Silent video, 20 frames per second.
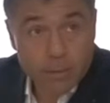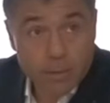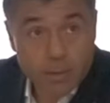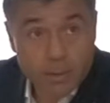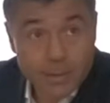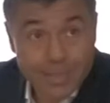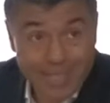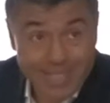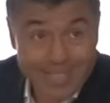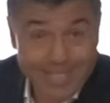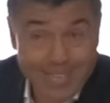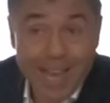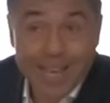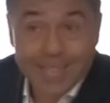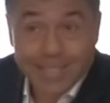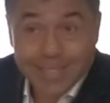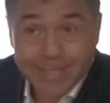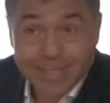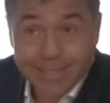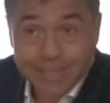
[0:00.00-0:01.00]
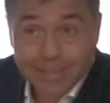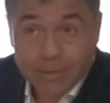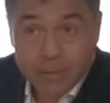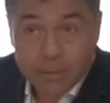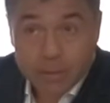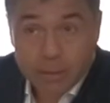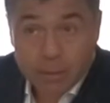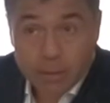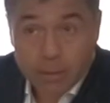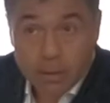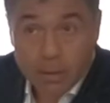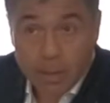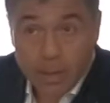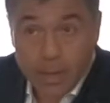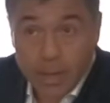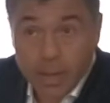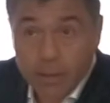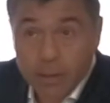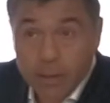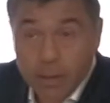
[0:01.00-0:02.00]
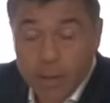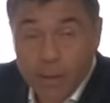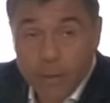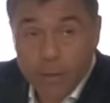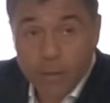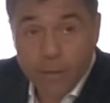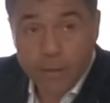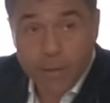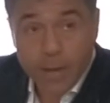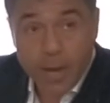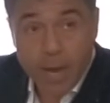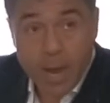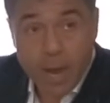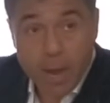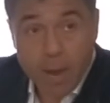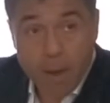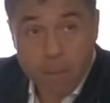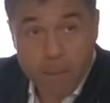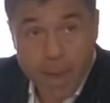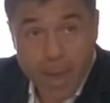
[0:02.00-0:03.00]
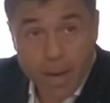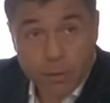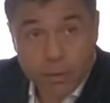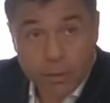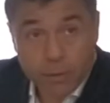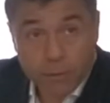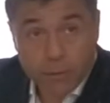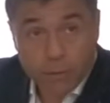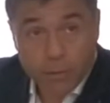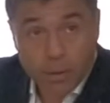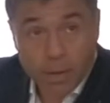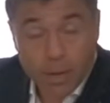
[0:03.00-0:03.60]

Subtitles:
success in the amount of